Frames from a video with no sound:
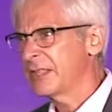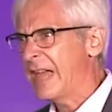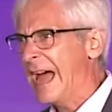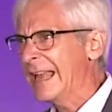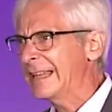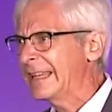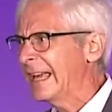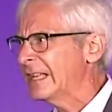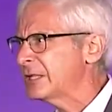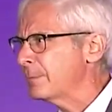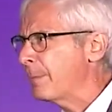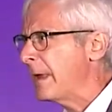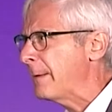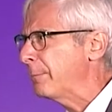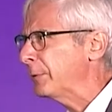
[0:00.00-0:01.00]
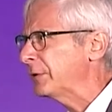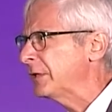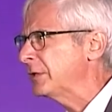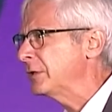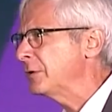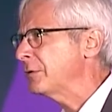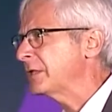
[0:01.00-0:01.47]
that gets people to
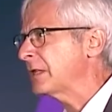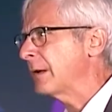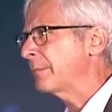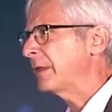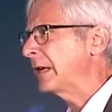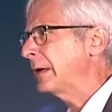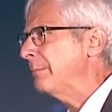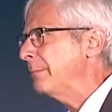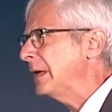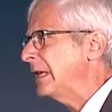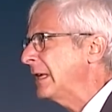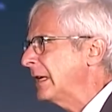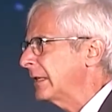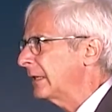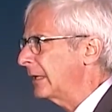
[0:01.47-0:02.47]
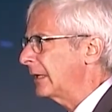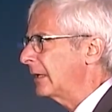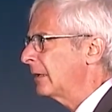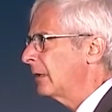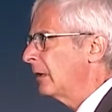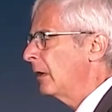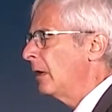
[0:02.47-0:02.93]
do something immediately.
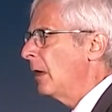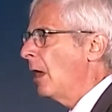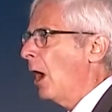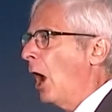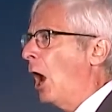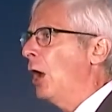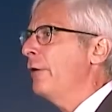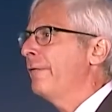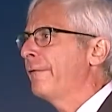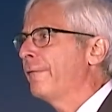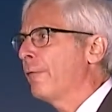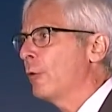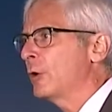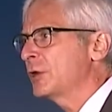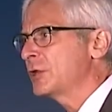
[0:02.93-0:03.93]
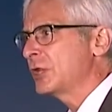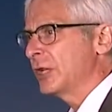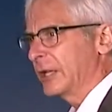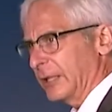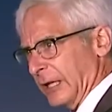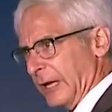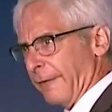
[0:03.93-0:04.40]

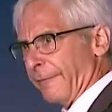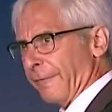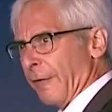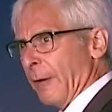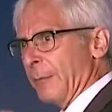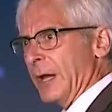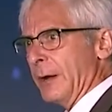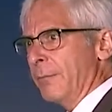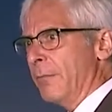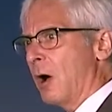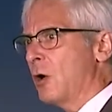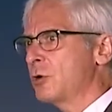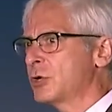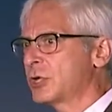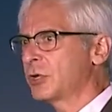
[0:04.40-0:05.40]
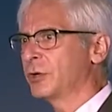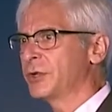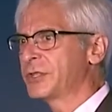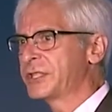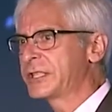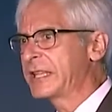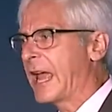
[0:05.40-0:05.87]
Unfortunately, from an emotional
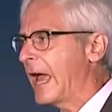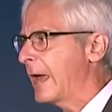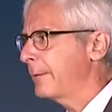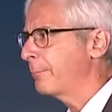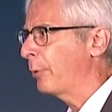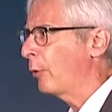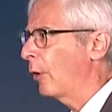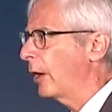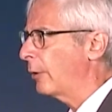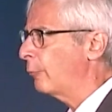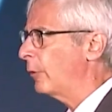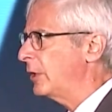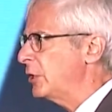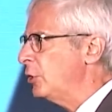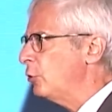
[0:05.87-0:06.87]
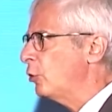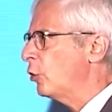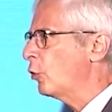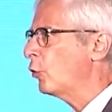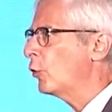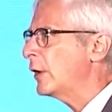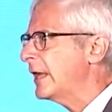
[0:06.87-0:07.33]
standpoint, when you
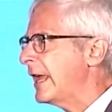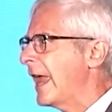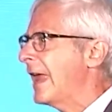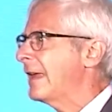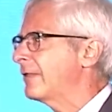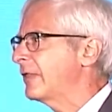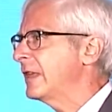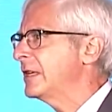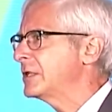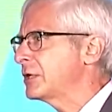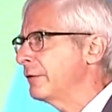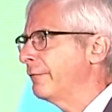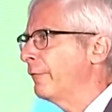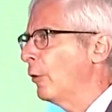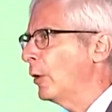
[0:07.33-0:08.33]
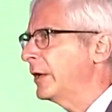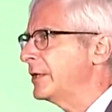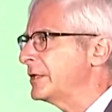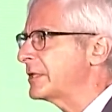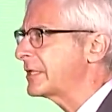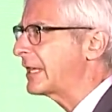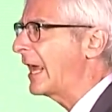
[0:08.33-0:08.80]
create these
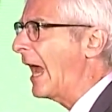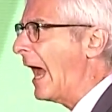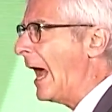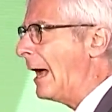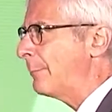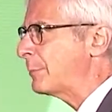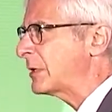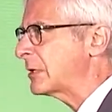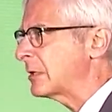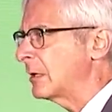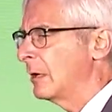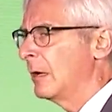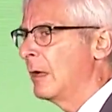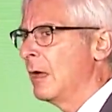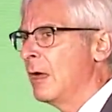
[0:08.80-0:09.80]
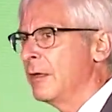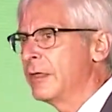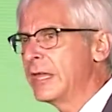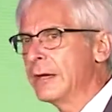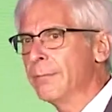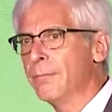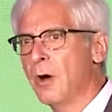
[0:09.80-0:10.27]
avoidance gaps,
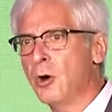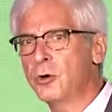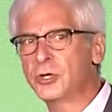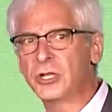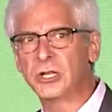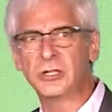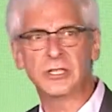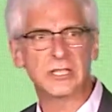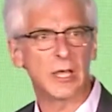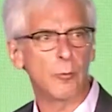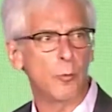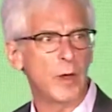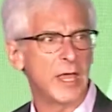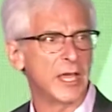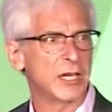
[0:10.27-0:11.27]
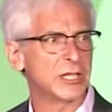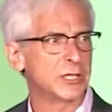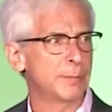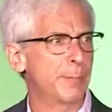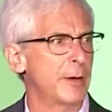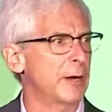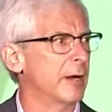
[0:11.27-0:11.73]
the emotions that we
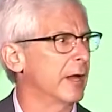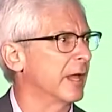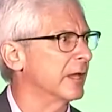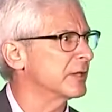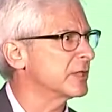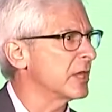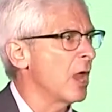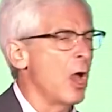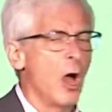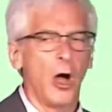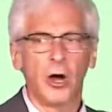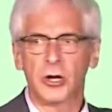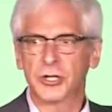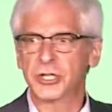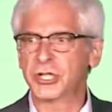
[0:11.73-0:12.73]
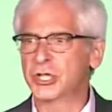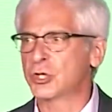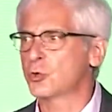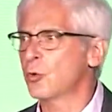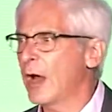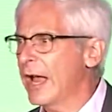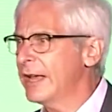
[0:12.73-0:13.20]
experience are
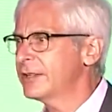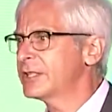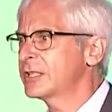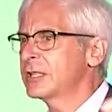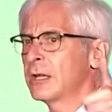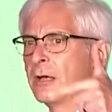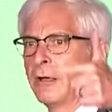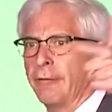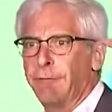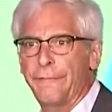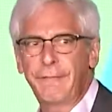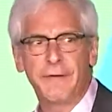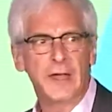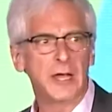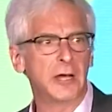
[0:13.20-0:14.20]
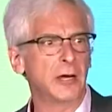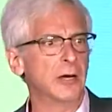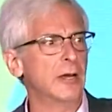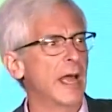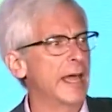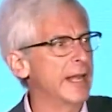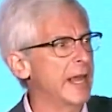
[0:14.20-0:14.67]
stress,
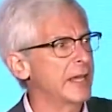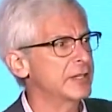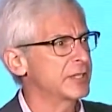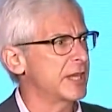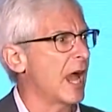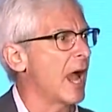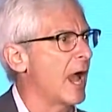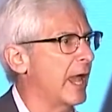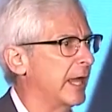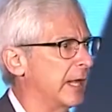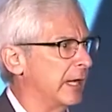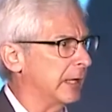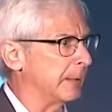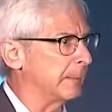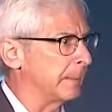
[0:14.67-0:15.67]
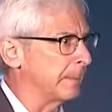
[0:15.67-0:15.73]
fear, and anxiety.